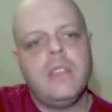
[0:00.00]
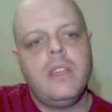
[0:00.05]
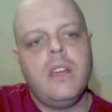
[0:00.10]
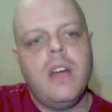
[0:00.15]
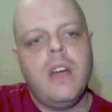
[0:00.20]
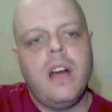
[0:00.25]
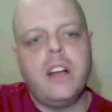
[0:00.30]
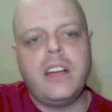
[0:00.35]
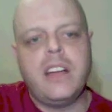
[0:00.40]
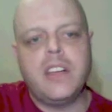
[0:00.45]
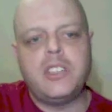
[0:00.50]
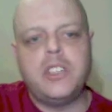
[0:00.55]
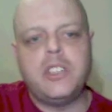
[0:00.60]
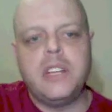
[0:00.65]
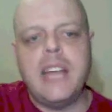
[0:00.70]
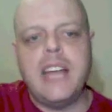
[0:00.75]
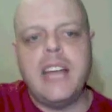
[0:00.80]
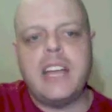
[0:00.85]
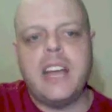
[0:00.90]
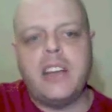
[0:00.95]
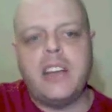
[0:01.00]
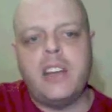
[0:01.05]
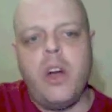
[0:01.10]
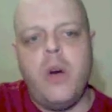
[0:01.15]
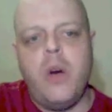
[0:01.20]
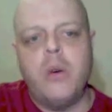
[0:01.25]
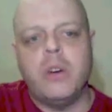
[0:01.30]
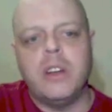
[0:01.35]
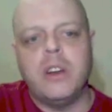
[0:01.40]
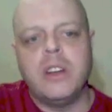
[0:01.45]
I'll cut you like a
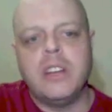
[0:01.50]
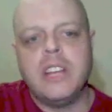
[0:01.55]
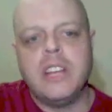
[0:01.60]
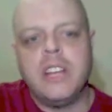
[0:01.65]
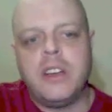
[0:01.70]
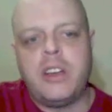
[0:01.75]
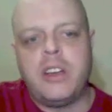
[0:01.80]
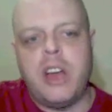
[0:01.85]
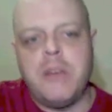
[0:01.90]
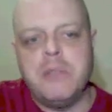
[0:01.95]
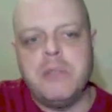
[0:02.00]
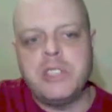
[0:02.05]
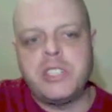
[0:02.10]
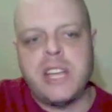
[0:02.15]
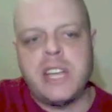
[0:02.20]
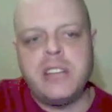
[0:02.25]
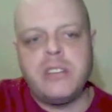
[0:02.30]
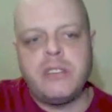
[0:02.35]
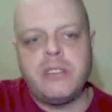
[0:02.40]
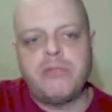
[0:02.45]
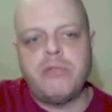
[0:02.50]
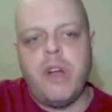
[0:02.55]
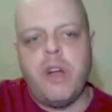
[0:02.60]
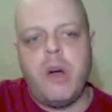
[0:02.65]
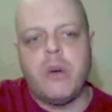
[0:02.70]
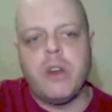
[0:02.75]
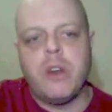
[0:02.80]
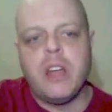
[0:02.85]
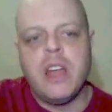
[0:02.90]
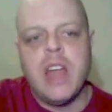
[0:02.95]
goat, come inside your
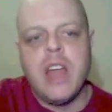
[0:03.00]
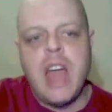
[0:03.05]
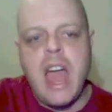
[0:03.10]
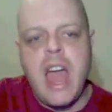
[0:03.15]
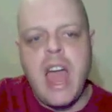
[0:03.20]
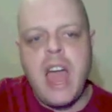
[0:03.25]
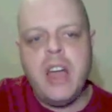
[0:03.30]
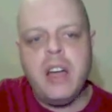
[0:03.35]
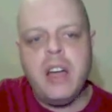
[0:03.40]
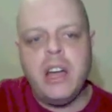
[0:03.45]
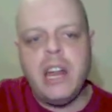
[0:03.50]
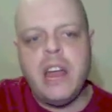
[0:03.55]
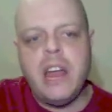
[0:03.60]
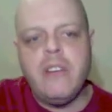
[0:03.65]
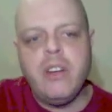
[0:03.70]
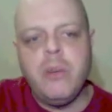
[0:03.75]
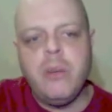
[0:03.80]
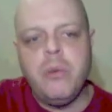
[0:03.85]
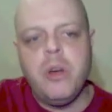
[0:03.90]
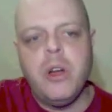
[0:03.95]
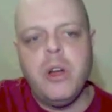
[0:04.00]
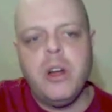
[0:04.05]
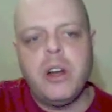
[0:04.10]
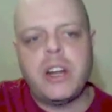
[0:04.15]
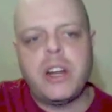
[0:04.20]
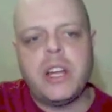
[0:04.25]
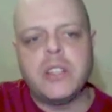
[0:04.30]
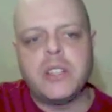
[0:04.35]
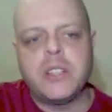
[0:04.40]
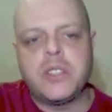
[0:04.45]
throat. Hang on every
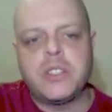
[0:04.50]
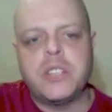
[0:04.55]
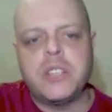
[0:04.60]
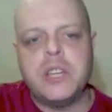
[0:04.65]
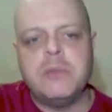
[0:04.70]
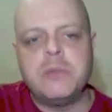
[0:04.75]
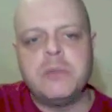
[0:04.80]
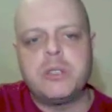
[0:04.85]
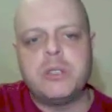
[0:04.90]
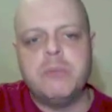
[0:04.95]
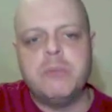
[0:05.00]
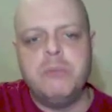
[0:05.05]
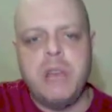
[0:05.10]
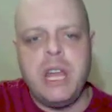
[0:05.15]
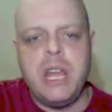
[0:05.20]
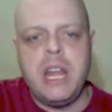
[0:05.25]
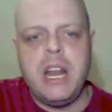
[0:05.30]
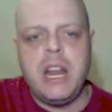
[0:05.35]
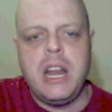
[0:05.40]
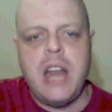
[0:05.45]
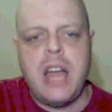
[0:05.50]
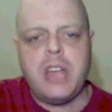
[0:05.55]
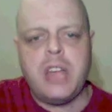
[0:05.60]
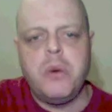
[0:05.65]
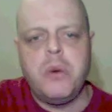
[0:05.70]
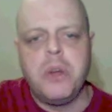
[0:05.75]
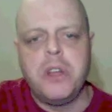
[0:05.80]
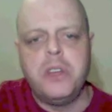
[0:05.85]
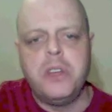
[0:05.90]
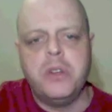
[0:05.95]
word, cause it seems to me like
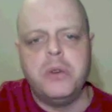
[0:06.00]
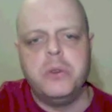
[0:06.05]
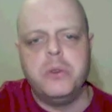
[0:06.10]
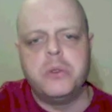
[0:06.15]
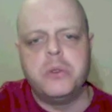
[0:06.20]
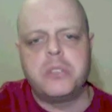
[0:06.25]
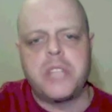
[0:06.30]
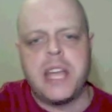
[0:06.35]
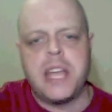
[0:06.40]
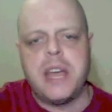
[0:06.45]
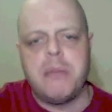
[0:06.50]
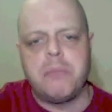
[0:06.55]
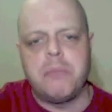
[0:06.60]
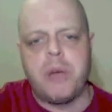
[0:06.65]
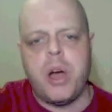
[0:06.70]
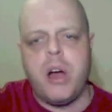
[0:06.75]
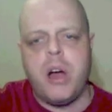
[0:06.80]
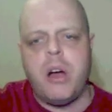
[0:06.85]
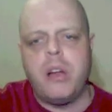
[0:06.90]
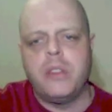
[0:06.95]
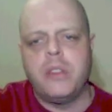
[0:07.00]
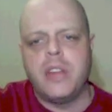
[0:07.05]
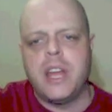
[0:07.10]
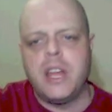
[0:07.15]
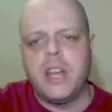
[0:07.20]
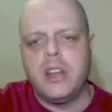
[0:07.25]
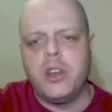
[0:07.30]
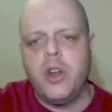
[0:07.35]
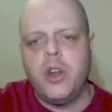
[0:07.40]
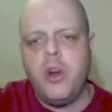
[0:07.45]
you were used tampon
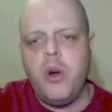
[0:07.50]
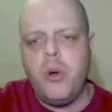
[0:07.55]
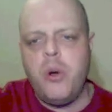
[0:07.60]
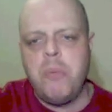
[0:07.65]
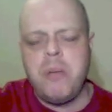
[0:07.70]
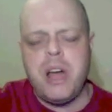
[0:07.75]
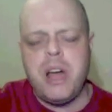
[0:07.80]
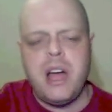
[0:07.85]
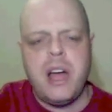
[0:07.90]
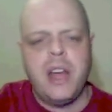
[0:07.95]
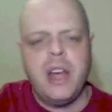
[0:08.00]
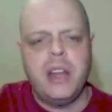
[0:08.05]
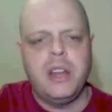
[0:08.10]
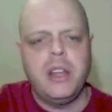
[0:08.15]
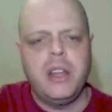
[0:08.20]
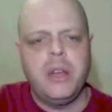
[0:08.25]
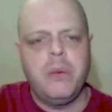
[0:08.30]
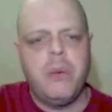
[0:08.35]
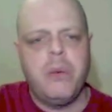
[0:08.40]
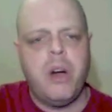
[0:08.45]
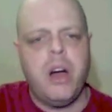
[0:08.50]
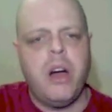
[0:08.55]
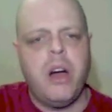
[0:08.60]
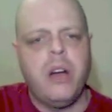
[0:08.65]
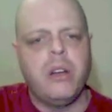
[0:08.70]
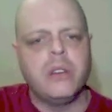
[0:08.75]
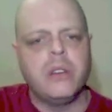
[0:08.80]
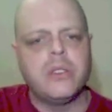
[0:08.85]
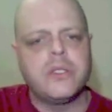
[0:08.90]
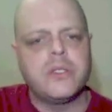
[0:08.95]
that nobody
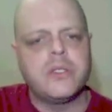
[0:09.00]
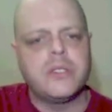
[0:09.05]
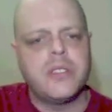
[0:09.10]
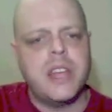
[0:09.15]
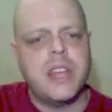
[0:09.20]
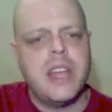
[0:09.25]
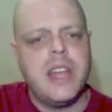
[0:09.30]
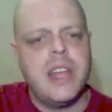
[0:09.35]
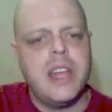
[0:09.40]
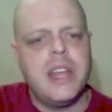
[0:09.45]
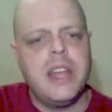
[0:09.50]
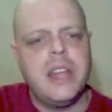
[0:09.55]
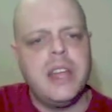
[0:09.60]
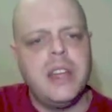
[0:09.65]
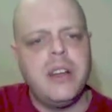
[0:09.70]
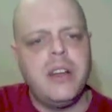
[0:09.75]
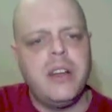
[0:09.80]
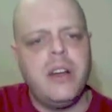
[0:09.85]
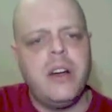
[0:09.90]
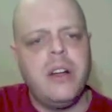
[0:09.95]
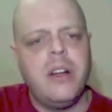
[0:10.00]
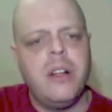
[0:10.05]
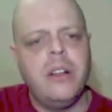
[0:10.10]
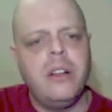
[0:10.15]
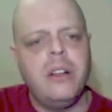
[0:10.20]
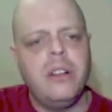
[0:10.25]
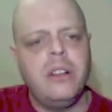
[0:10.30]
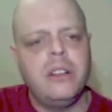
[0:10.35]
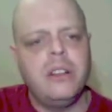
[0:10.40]
wants at all.